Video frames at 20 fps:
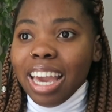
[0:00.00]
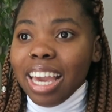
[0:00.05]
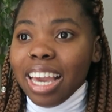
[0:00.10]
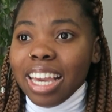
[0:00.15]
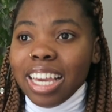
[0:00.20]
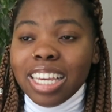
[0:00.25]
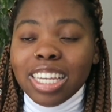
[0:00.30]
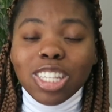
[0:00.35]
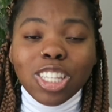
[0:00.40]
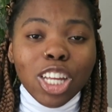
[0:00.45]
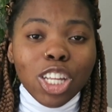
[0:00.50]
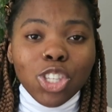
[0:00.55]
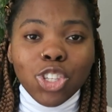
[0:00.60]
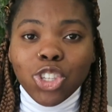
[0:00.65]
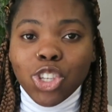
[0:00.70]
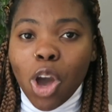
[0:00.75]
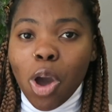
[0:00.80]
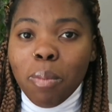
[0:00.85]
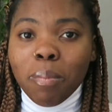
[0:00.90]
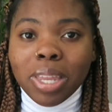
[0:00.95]
he's done
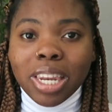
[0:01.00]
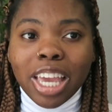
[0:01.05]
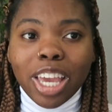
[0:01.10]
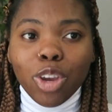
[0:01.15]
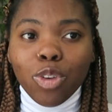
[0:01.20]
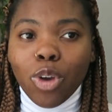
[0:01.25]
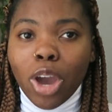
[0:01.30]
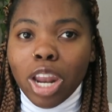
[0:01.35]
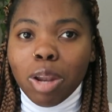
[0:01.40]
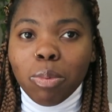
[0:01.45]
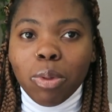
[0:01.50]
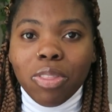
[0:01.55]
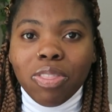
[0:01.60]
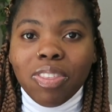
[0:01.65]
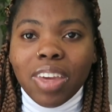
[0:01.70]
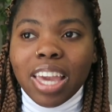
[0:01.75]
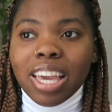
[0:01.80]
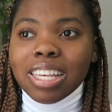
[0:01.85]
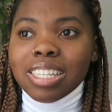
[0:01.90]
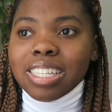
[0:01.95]
so many incredible
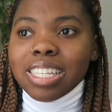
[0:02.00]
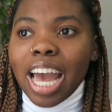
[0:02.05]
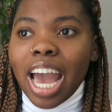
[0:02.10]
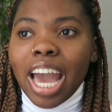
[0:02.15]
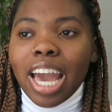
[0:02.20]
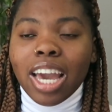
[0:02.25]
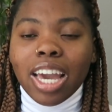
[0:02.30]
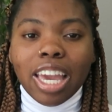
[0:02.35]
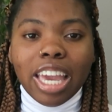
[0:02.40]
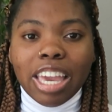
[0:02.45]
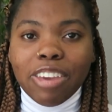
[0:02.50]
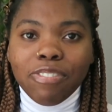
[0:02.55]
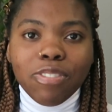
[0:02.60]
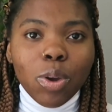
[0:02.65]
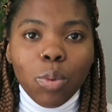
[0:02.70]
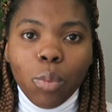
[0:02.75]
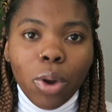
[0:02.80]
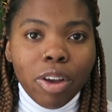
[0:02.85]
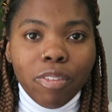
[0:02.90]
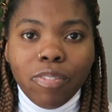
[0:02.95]
things that if
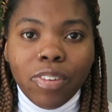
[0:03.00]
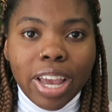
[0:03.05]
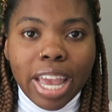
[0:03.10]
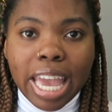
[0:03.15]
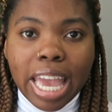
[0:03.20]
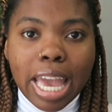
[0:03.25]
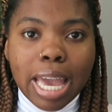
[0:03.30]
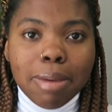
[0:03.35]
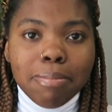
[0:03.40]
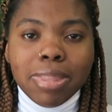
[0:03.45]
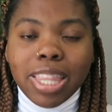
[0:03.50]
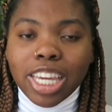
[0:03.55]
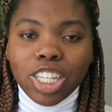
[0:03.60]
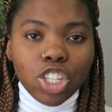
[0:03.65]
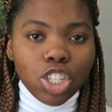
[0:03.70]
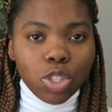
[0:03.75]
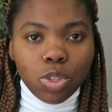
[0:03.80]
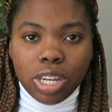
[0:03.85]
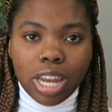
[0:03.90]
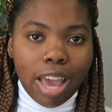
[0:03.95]
it weren't for him, they
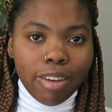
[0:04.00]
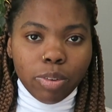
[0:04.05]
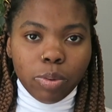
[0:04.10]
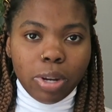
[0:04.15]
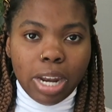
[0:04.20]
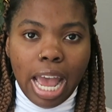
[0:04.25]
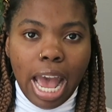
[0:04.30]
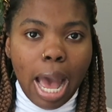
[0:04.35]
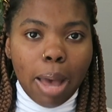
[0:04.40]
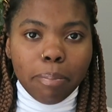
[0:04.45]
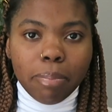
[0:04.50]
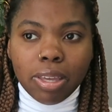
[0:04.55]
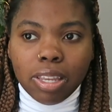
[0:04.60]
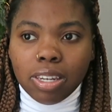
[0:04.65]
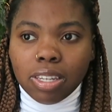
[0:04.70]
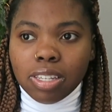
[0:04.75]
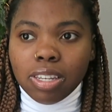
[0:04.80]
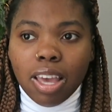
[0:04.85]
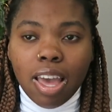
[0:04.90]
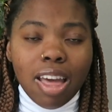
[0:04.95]
just never would have
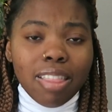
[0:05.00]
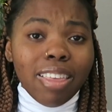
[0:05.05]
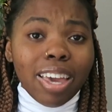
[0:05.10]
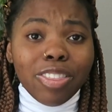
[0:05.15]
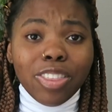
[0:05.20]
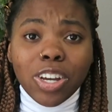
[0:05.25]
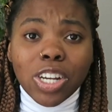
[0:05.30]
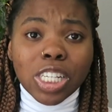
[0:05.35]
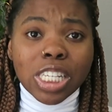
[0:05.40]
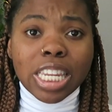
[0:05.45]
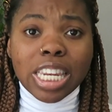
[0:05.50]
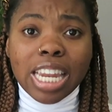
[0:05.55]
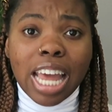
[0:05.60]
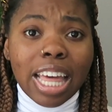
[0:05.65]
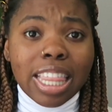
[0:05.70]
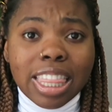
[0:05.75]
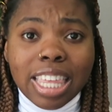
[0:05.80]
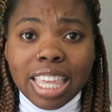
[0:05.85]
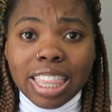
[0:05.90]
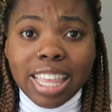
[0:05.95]
happened. Like, there's
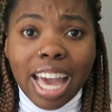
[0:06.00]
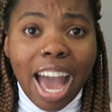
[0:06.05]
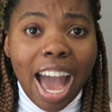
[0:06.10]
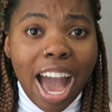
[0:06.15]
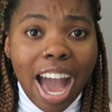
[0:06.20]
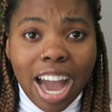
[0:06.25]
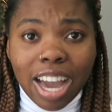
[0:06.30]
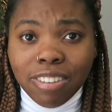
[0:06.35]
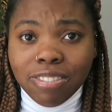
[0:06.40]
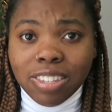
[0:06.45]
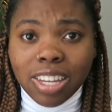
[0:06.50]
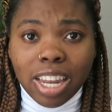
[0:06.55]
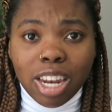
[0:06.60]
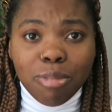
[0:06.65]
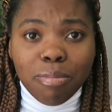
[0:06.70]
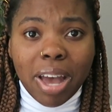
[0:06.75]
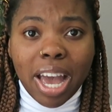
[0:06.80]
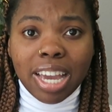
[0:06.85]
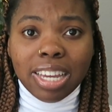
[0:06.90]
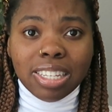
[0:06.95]
nothing that I've done
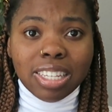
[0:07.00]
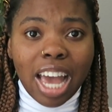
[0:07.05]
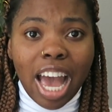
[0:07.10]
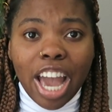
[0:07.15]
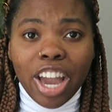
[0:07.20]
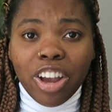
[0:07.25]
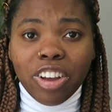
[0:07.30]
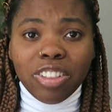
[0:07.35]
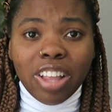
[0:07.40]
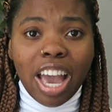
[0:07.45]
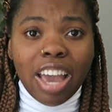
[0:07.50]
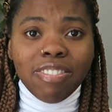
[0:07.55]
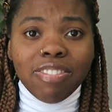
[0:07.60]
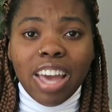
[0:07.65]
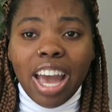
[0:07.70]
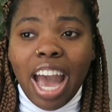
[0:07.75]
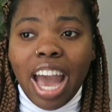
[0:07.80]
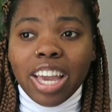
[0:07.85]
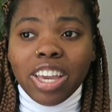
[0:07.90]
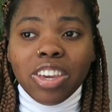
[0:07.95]
in my entire life
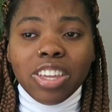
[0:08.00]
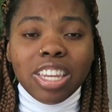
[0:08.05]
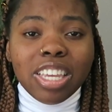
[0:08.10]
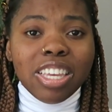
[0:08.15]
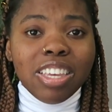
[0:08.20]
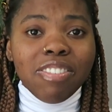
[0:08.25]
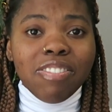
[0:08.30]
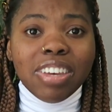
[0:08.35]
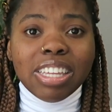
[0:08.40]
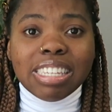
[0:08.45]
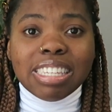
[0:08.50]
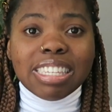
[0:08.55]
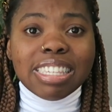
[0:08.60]
that I could even